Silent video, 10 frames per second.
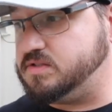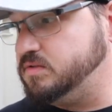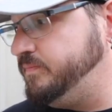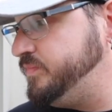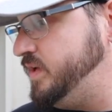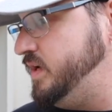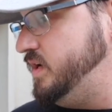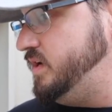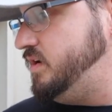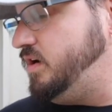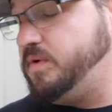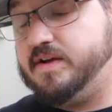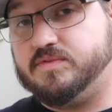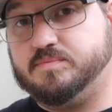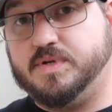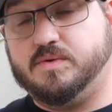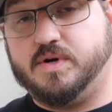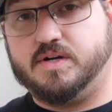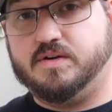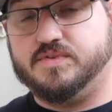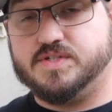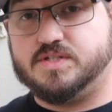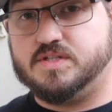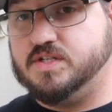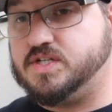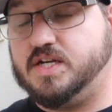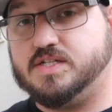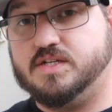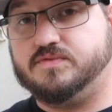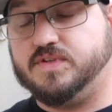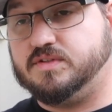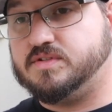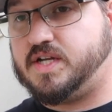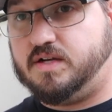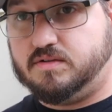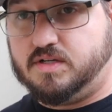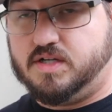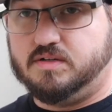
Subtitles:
So all we have to be aware of is to change these filters out